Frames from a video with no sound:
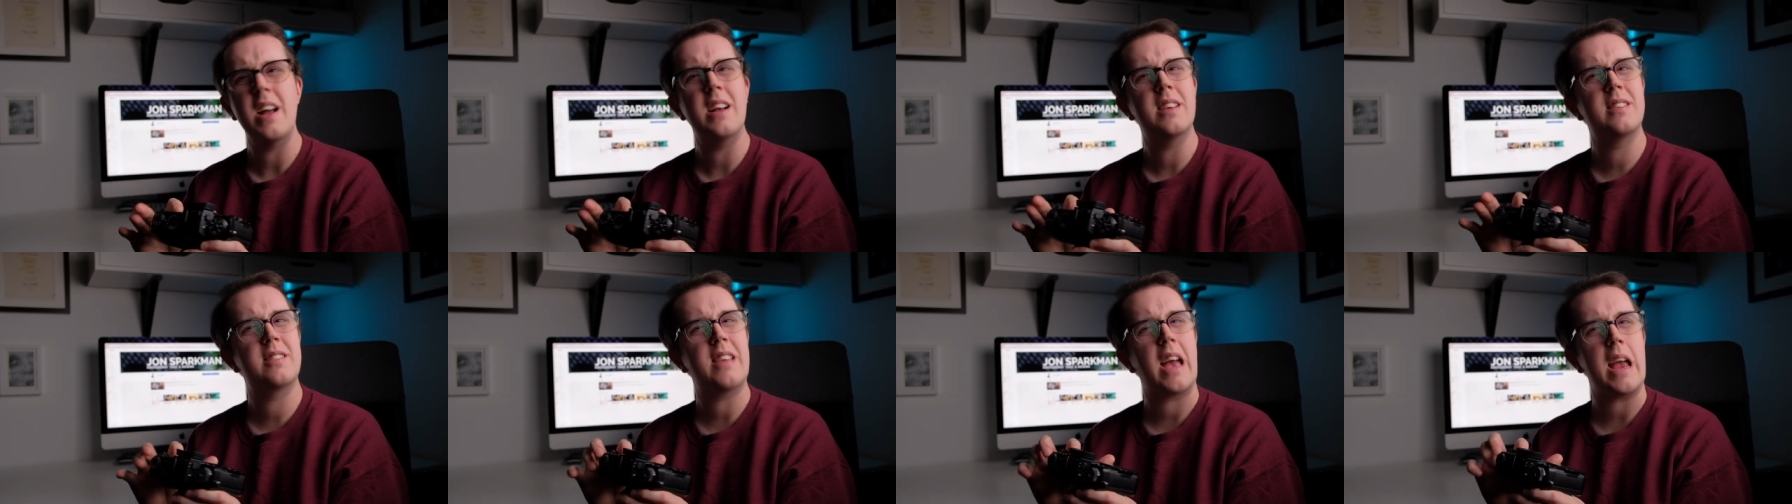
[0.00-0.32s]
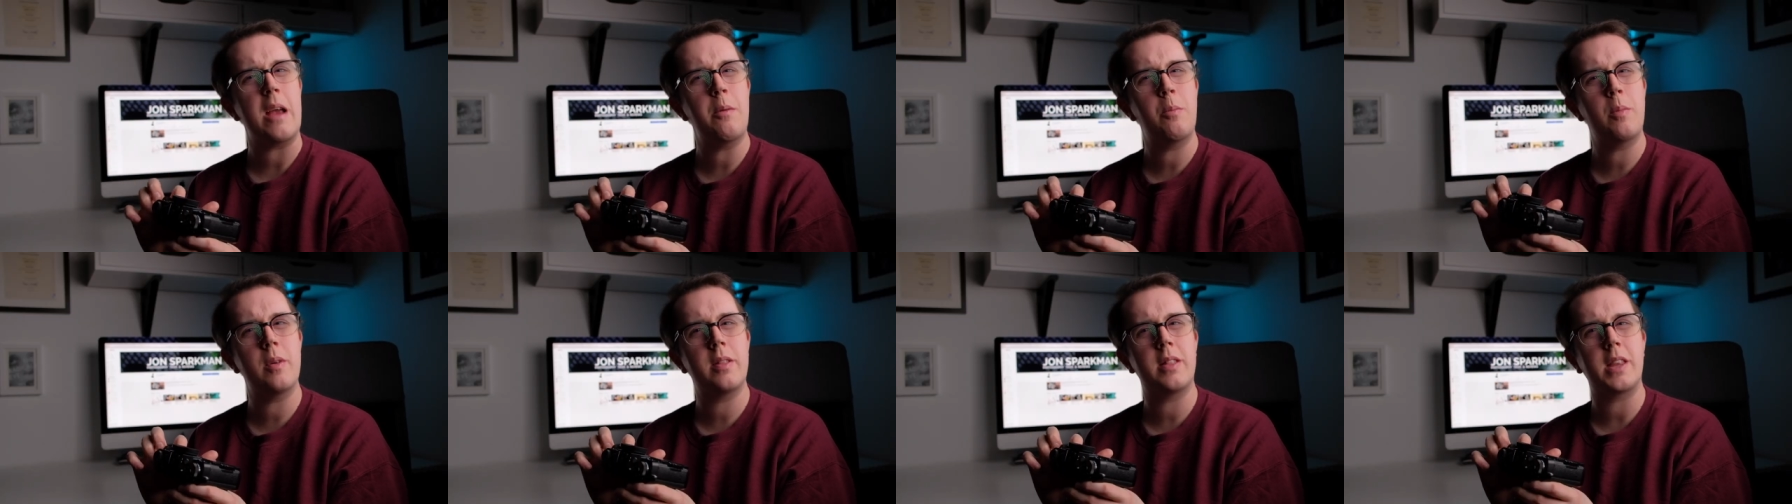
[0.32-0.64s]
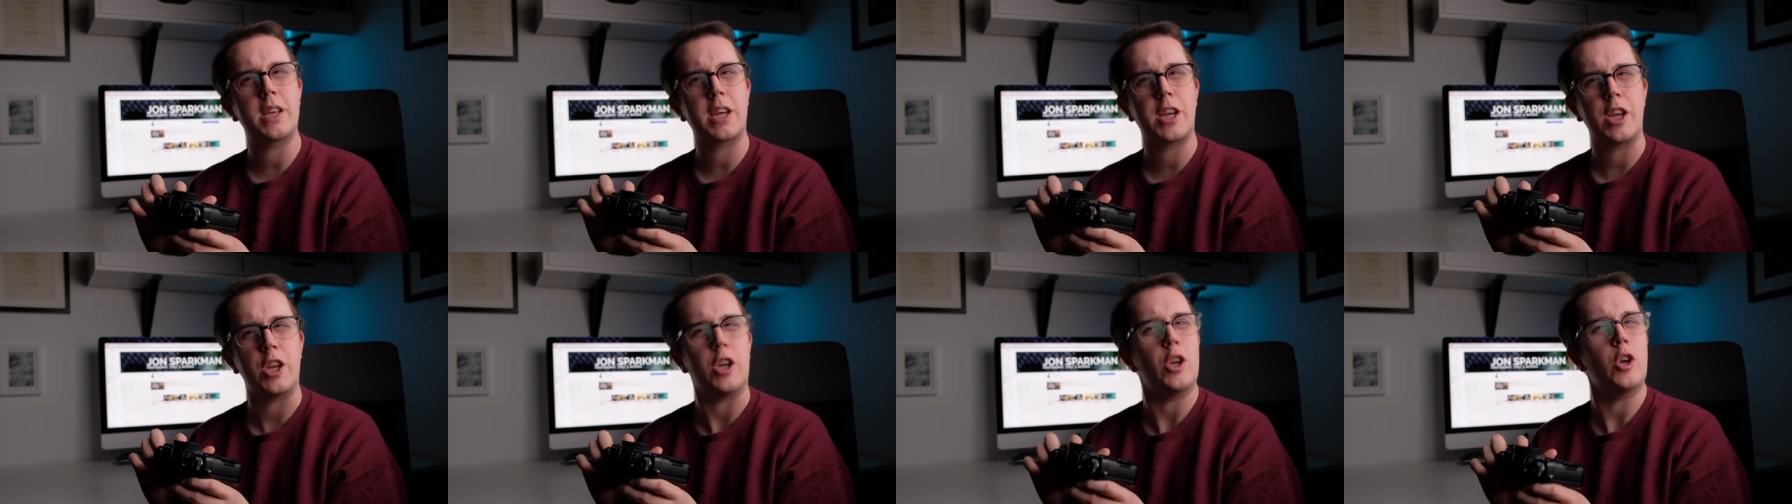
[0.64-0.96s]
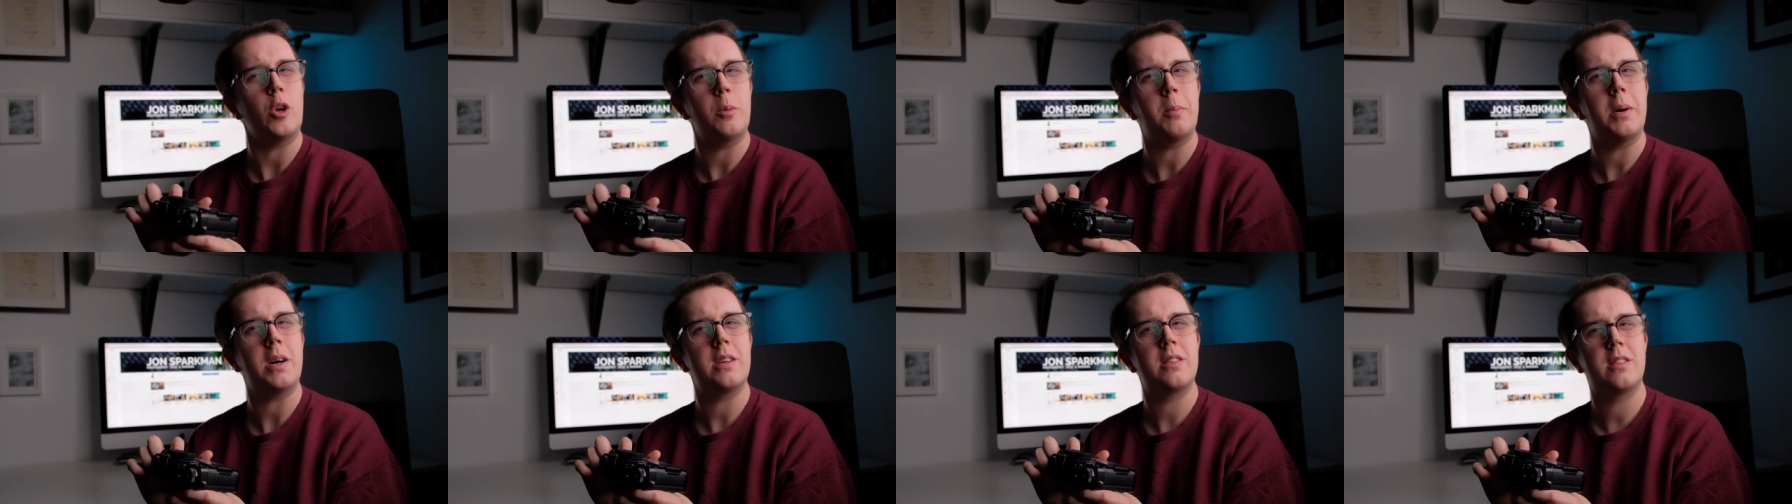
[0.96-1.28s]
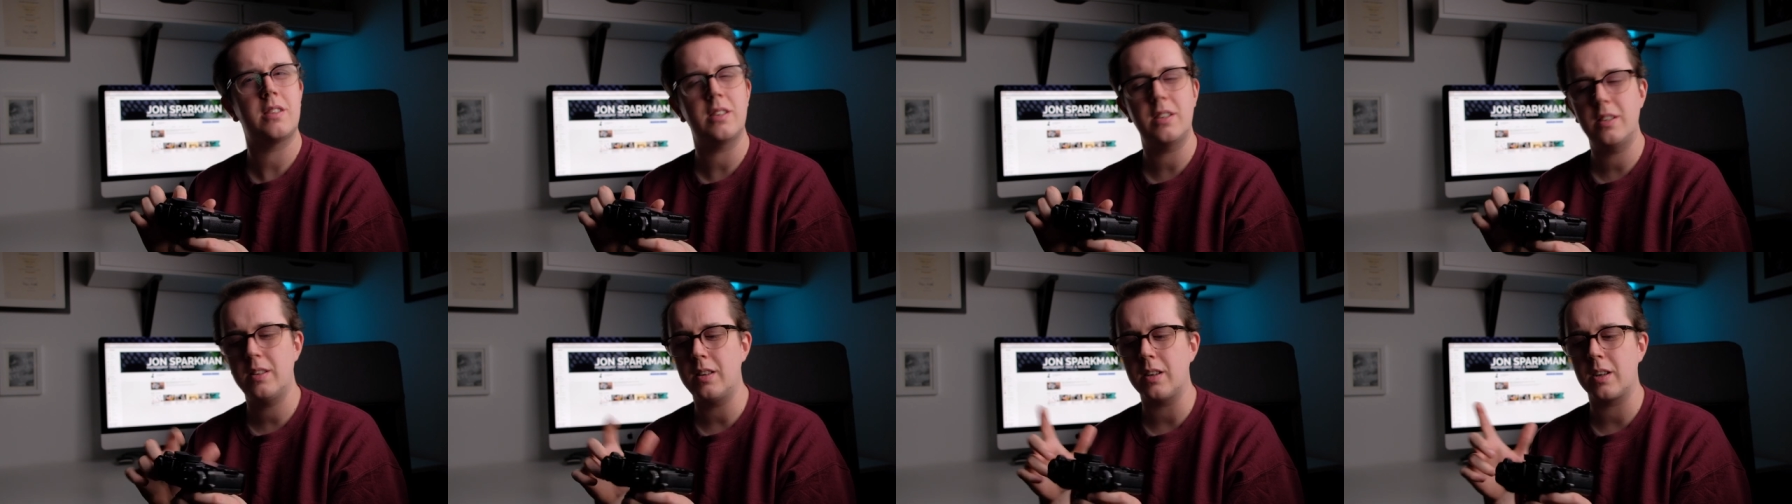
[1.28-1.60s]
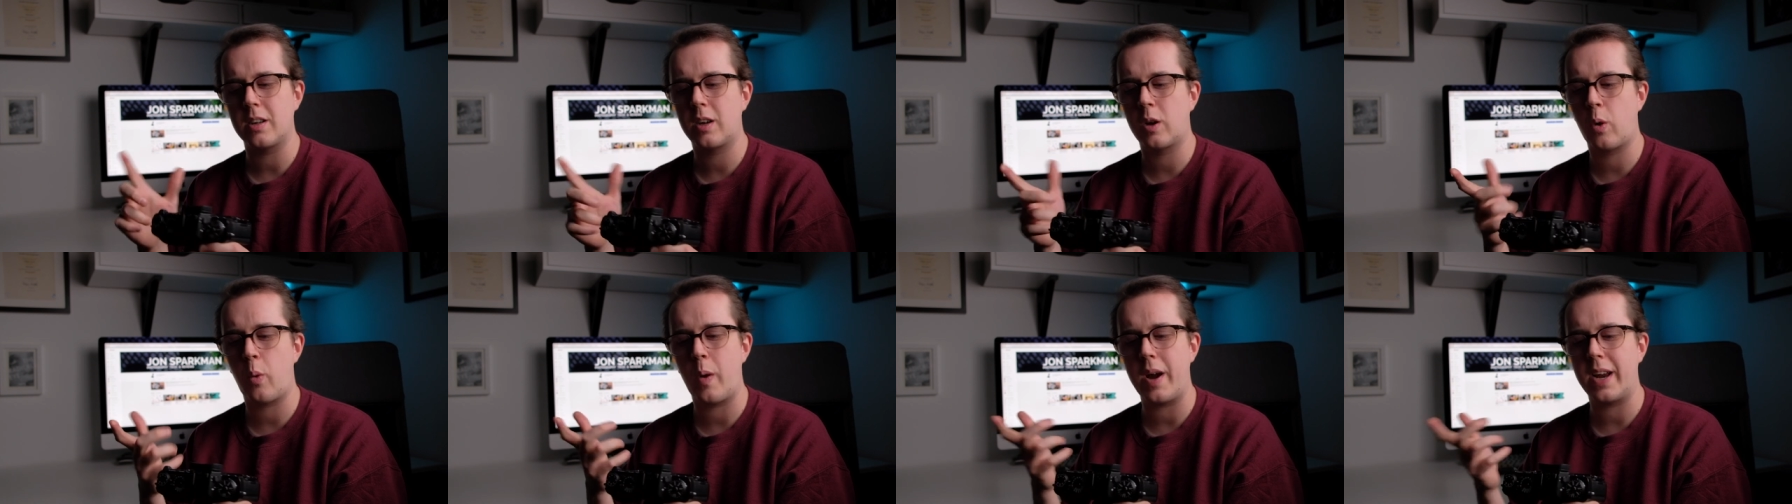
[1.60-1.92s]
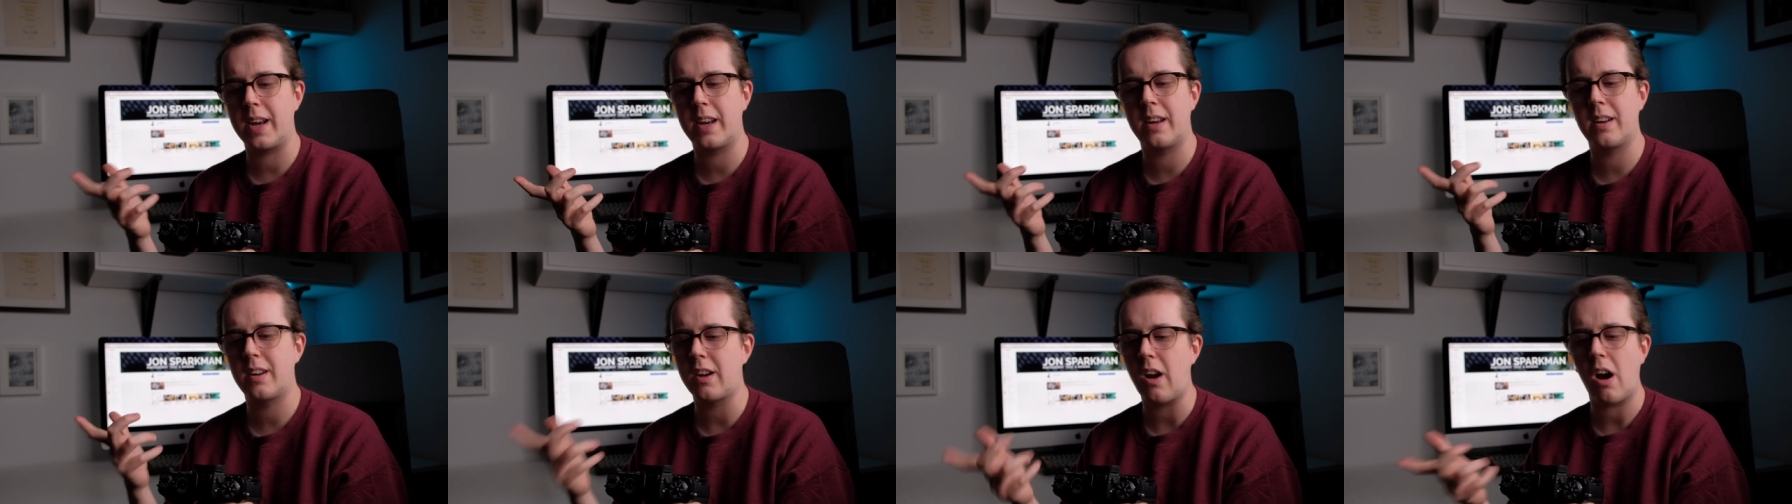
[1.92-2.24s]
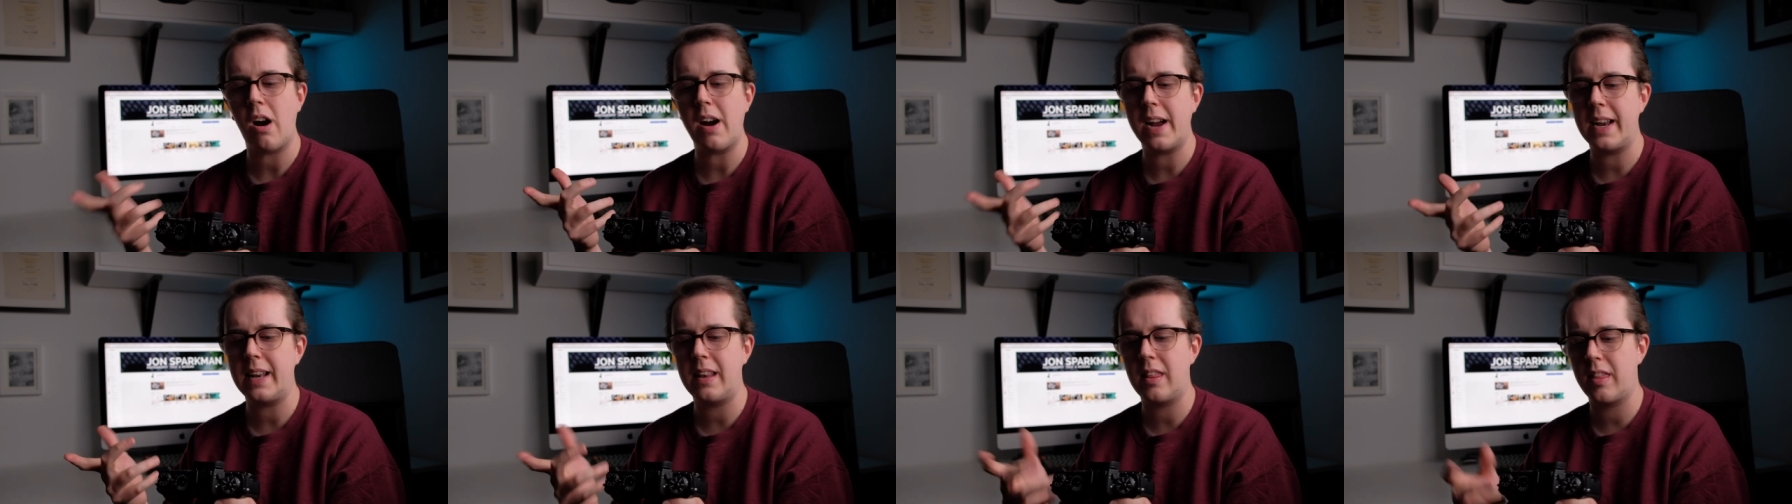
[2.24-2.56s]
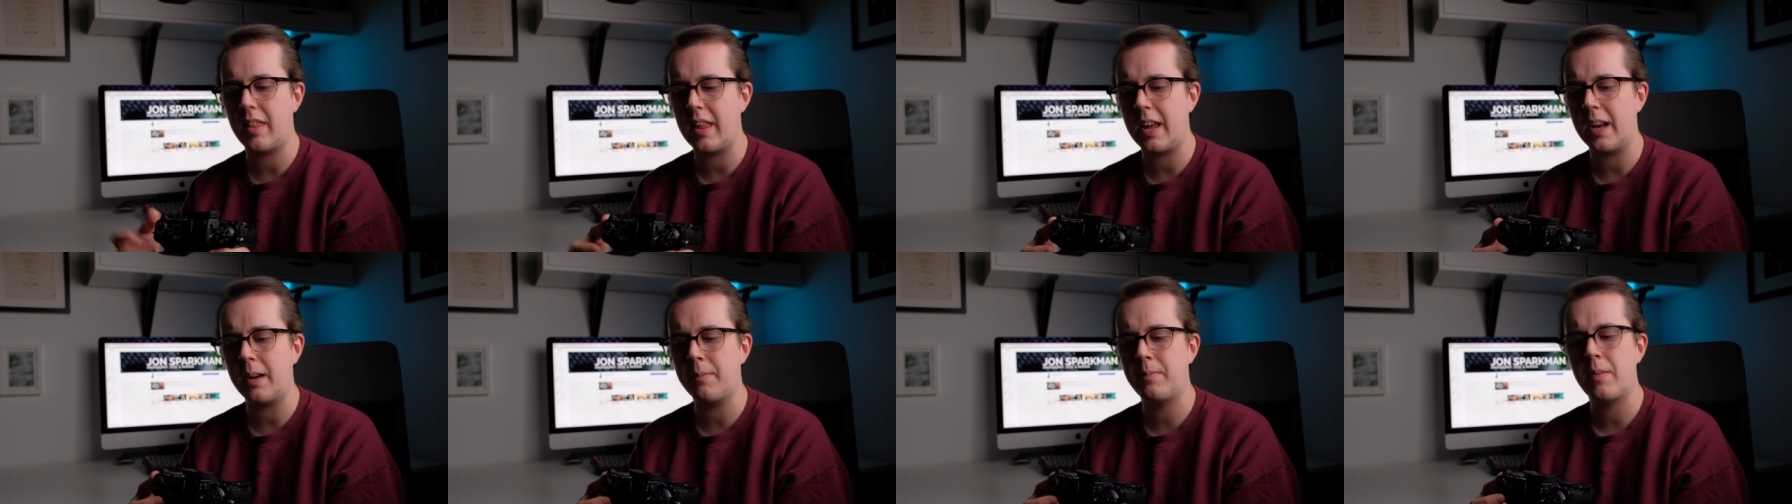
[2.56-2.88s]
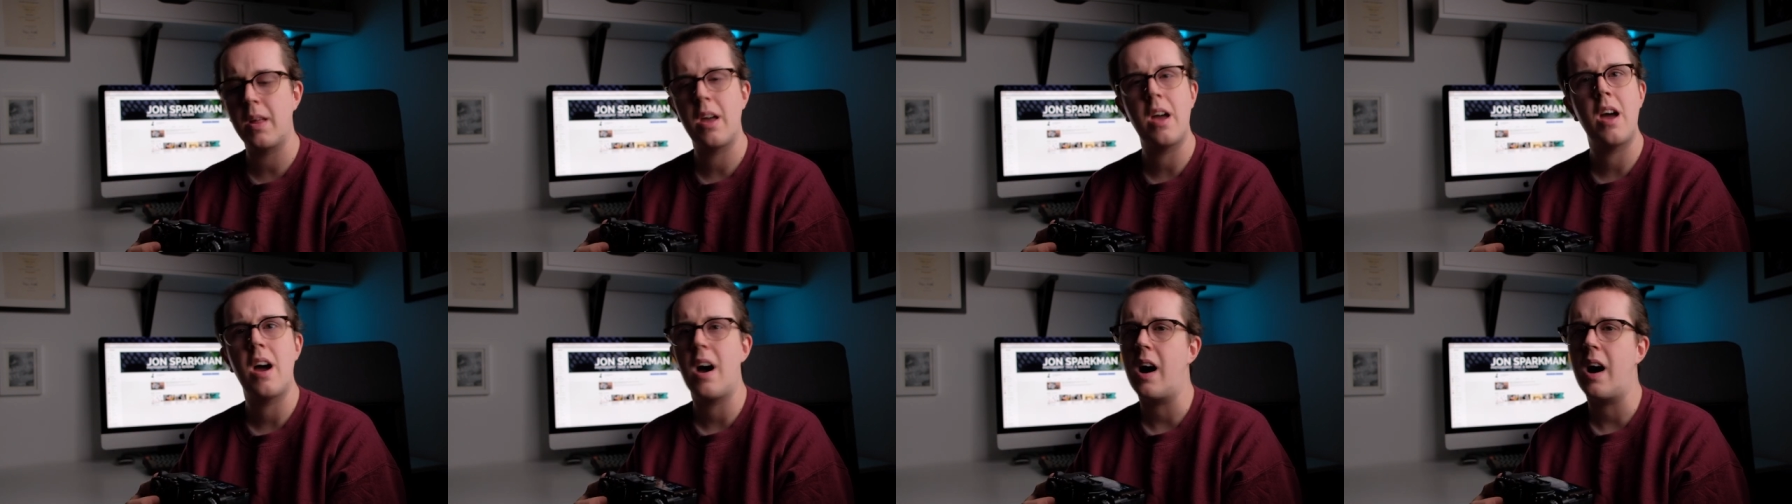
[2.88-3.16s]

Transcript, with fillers: Same with the Q button, the quick guide thing.